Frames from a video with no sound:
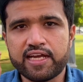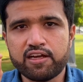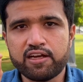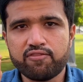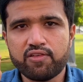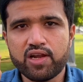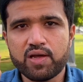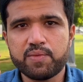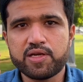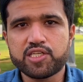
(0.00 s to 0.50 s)

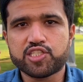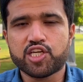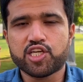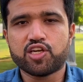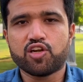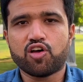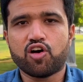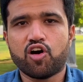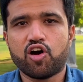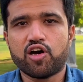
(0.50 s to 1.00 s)

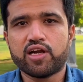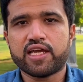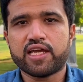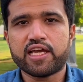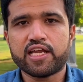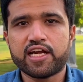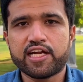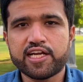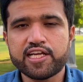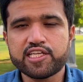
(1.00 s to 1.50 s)
inflammation or
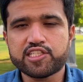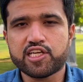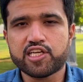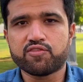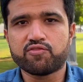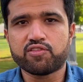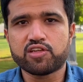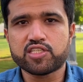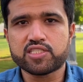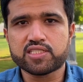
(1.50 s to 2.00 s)

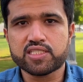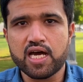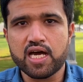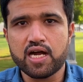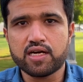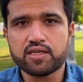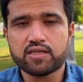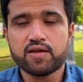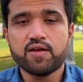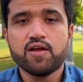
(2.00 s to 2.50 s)
irritation will
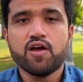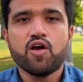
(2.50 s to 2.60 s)
start